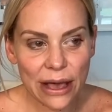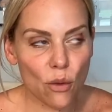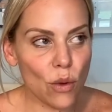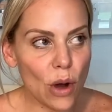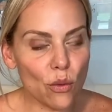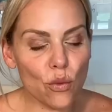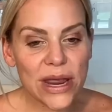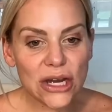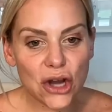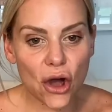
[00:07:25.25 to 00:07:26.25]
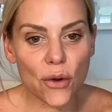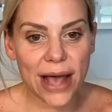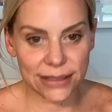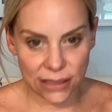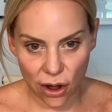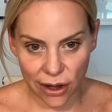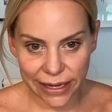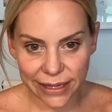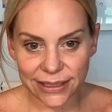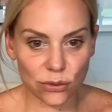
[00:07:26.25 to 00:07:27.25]
What we know as an
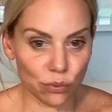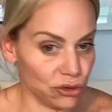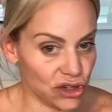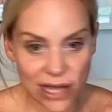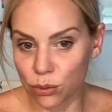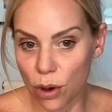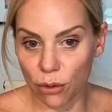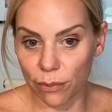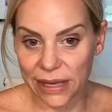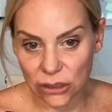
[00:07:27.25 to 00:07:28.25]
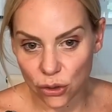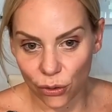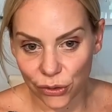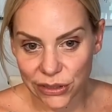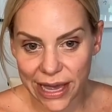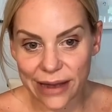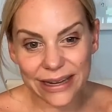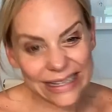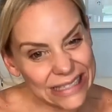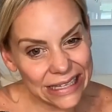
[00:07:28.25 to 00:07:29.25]
audience is just what we're being told. And
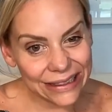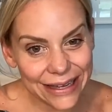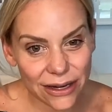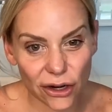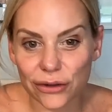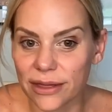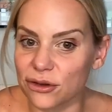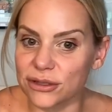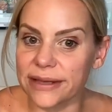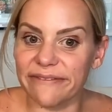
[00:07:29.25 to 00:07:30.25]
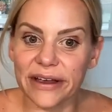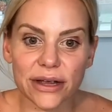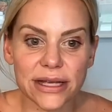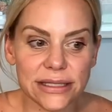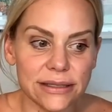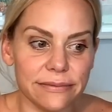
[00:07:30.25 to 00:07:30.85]
it's clear that there's a big